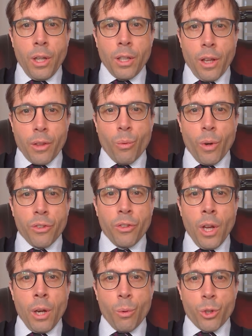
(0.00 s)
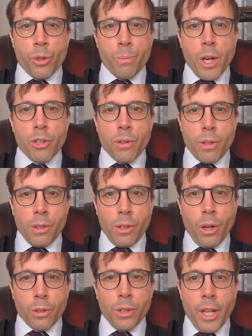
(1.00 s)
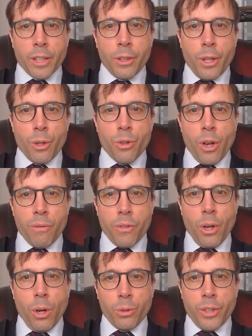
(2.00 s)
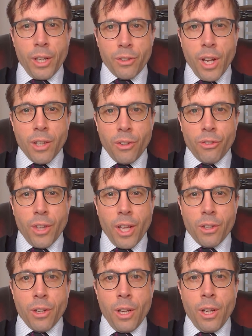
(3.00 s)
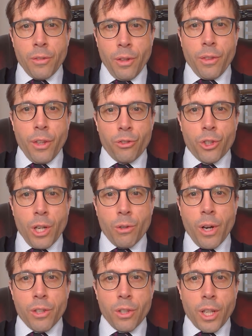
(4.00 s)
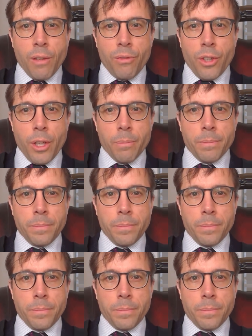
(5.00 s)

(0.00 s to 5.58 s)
In other words, we should measure the log likelihood of the holdout dataset that this generator gives it.